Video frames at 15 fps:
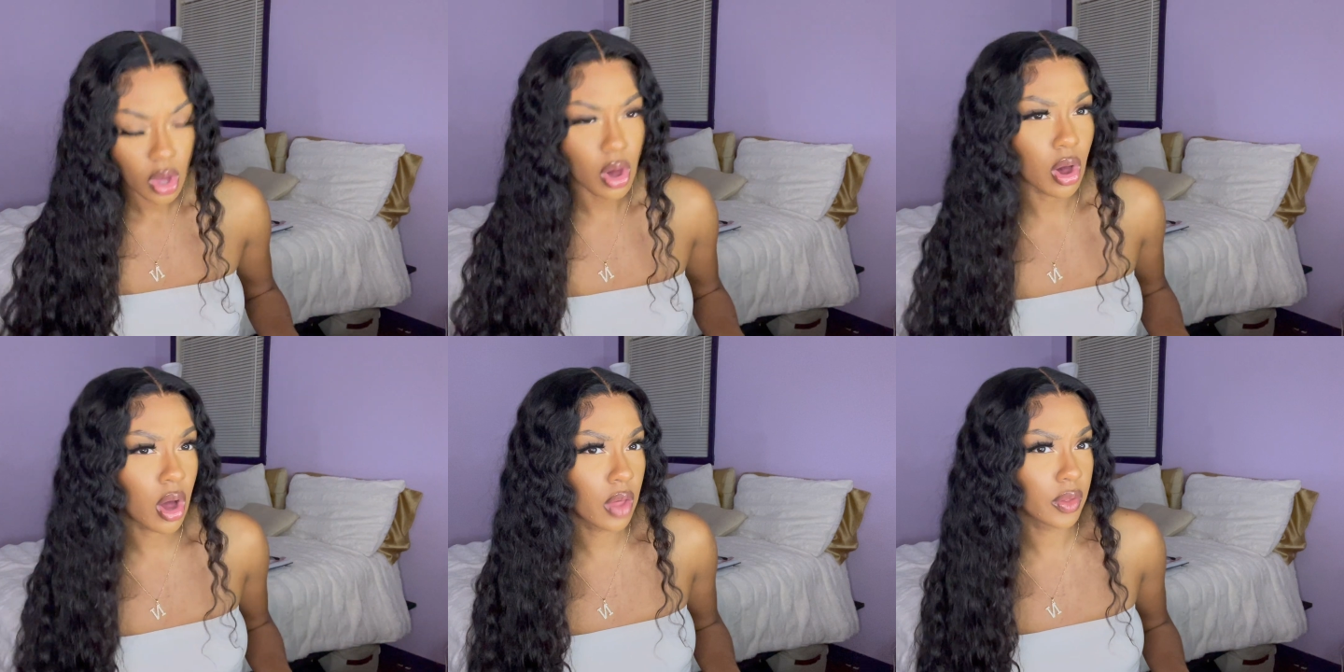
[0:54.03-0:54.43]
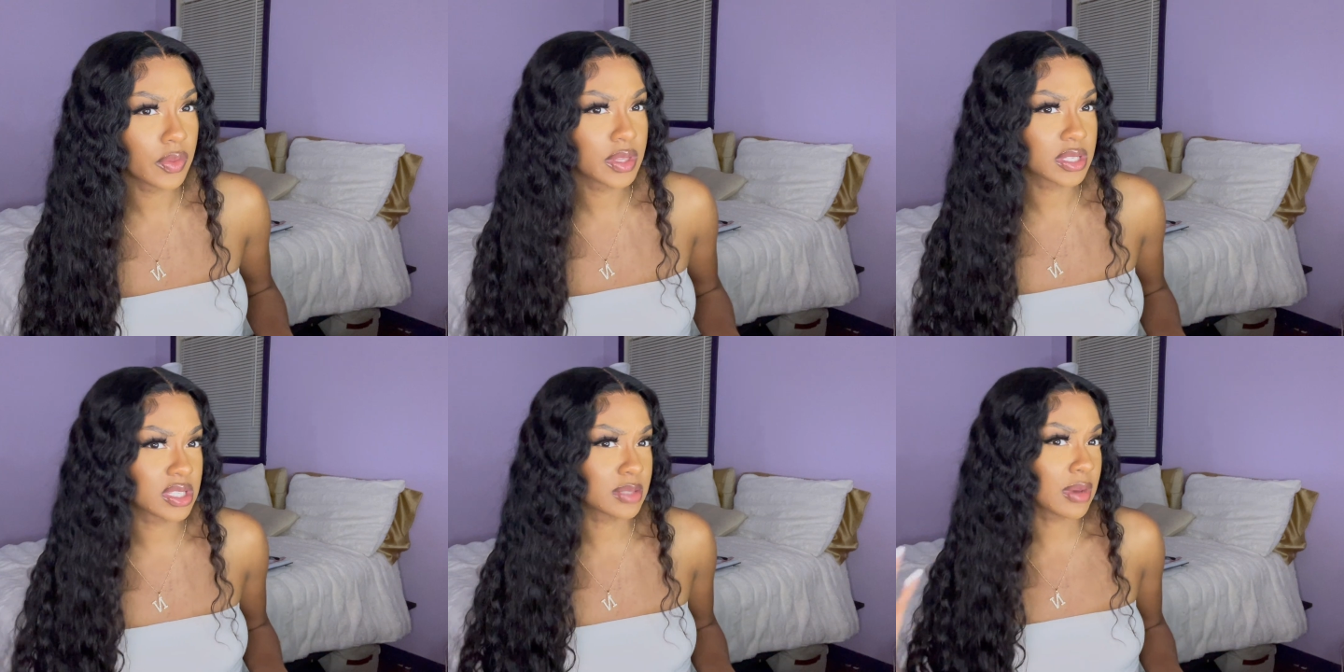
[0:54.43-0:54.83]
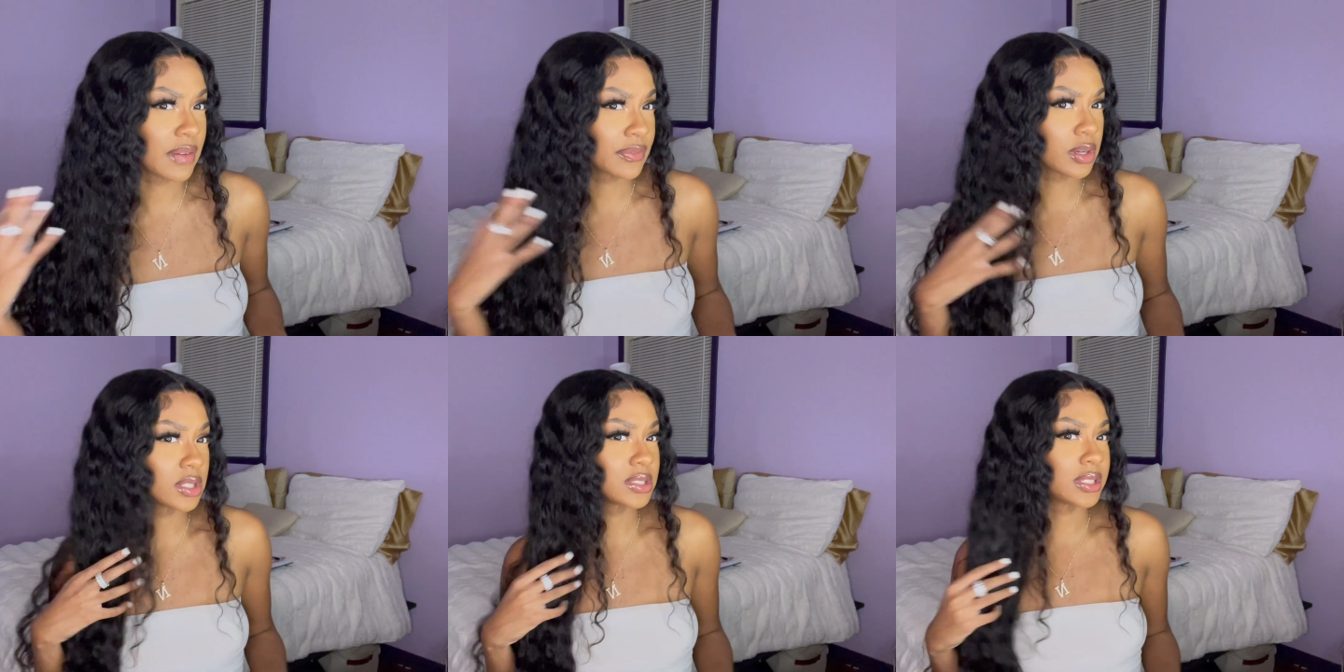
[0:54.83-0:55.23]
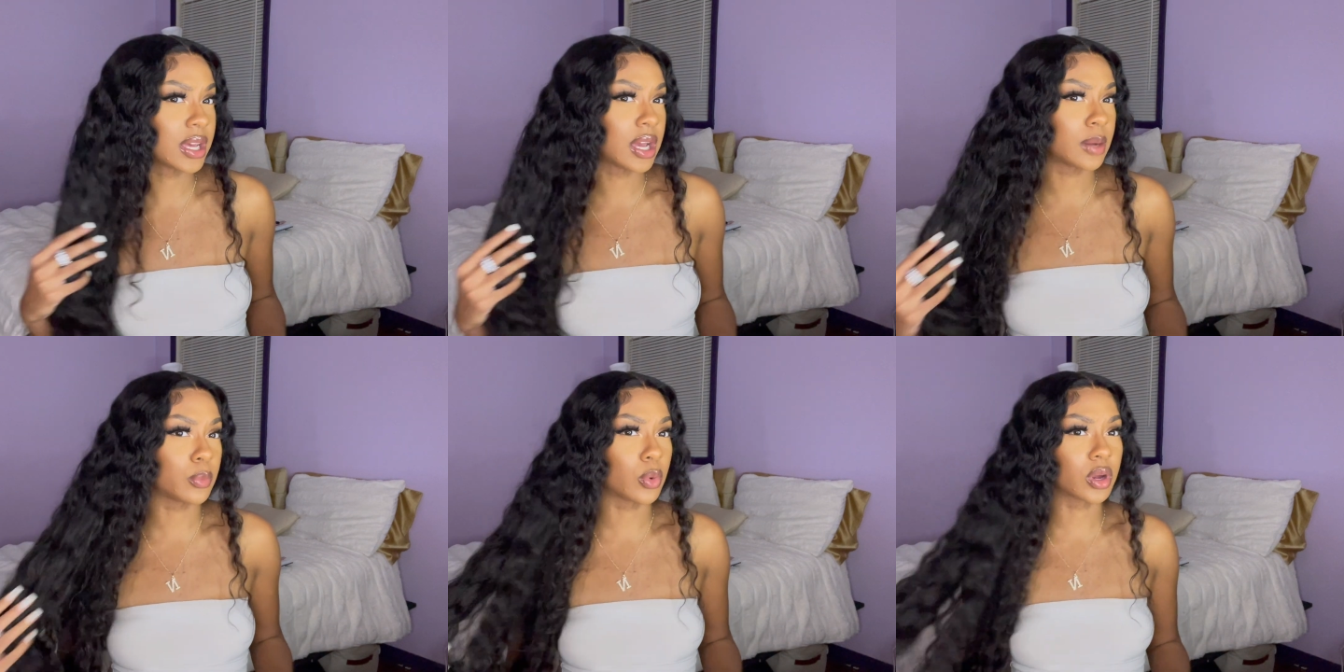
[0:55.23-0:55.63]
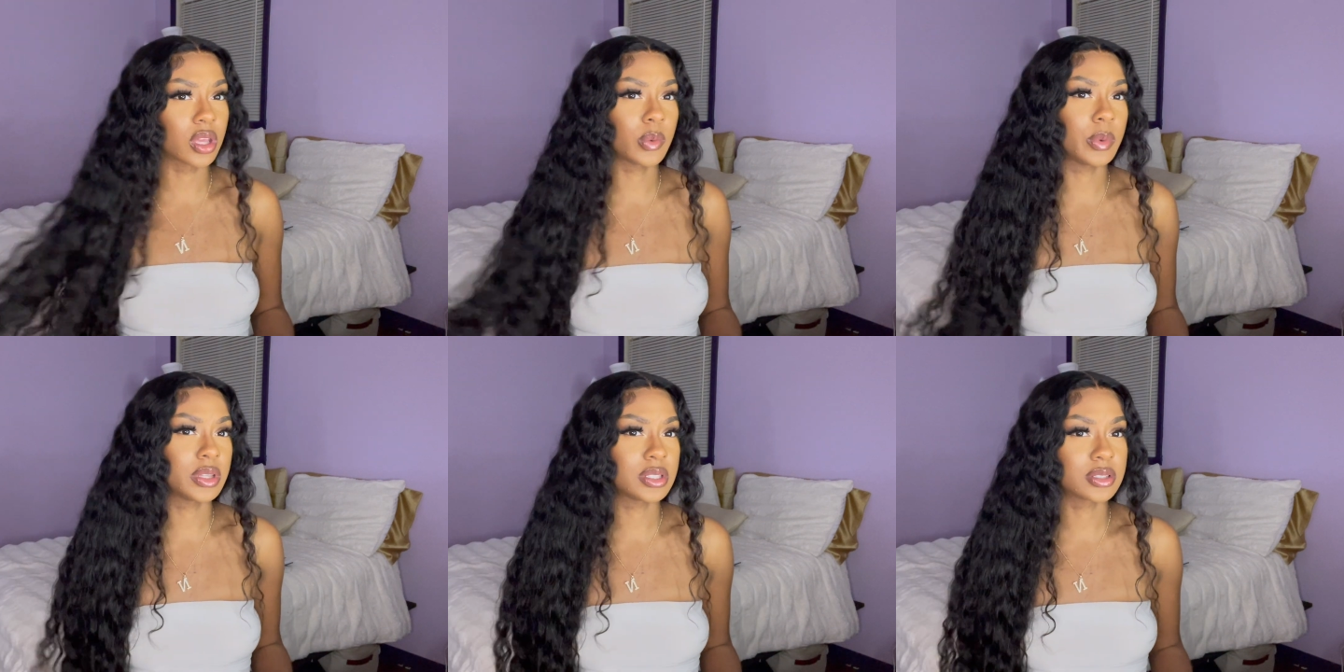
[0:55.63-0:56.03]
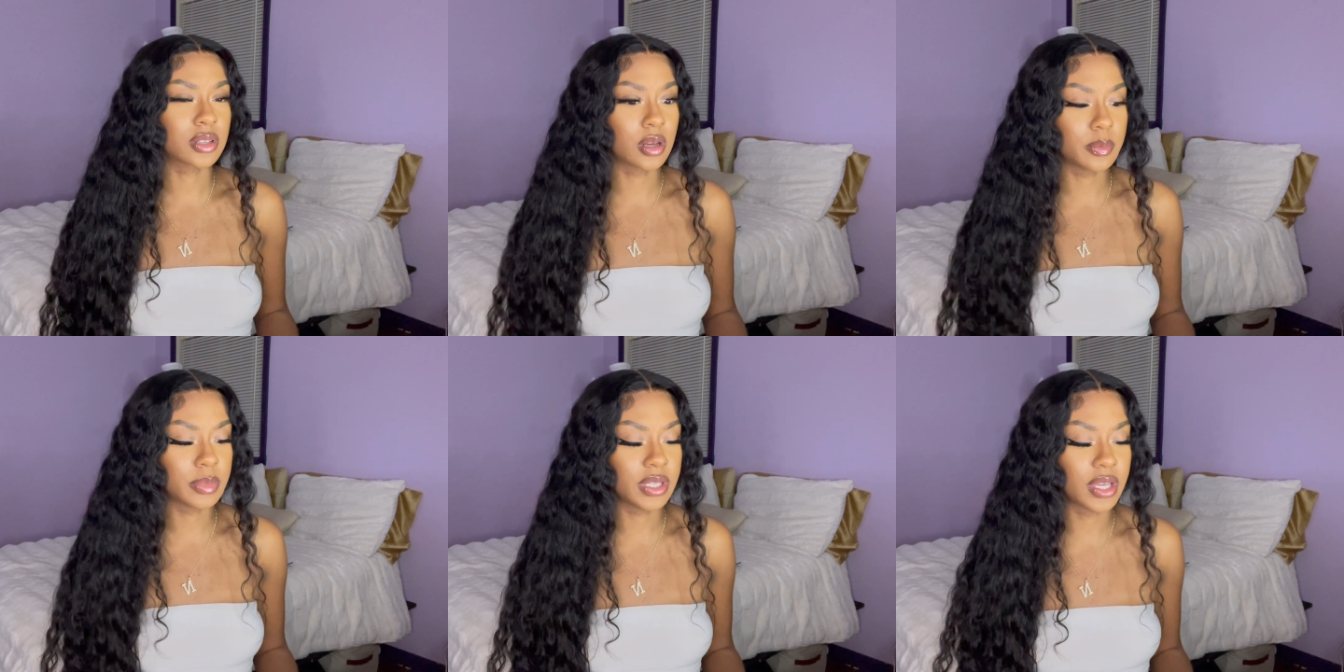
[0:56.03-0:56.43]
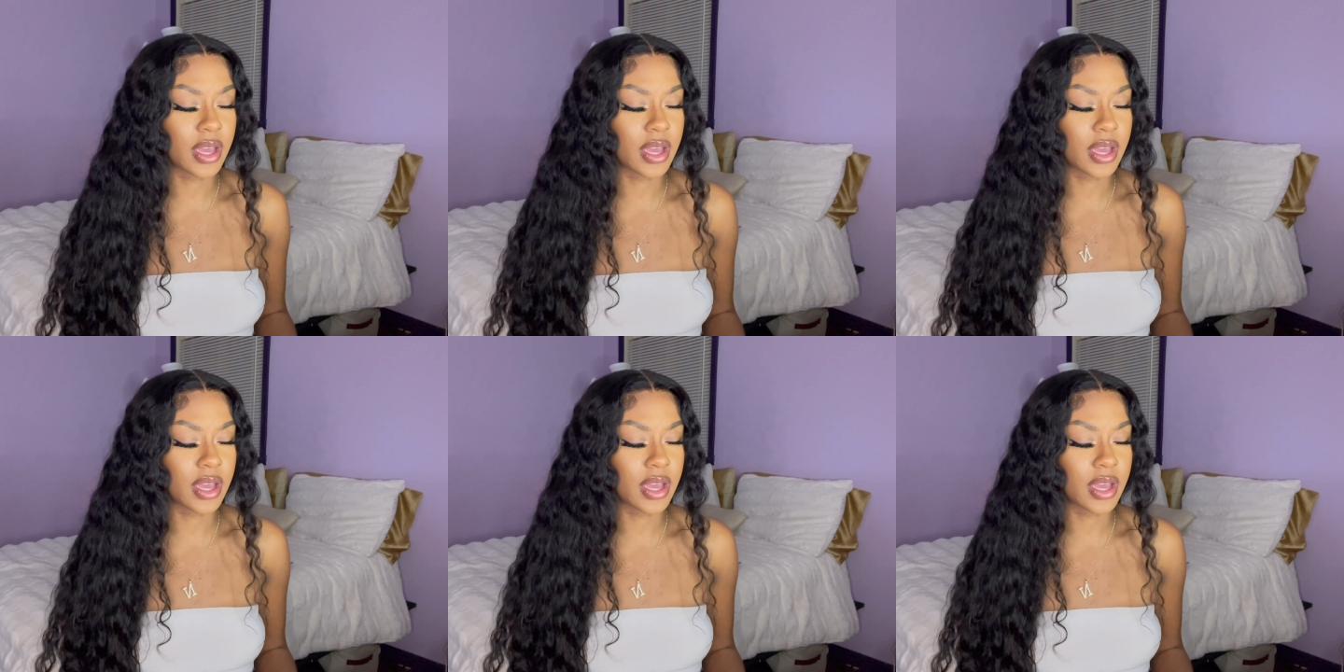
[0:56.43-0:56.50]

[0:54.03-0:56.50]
All of this is my first time working with this company.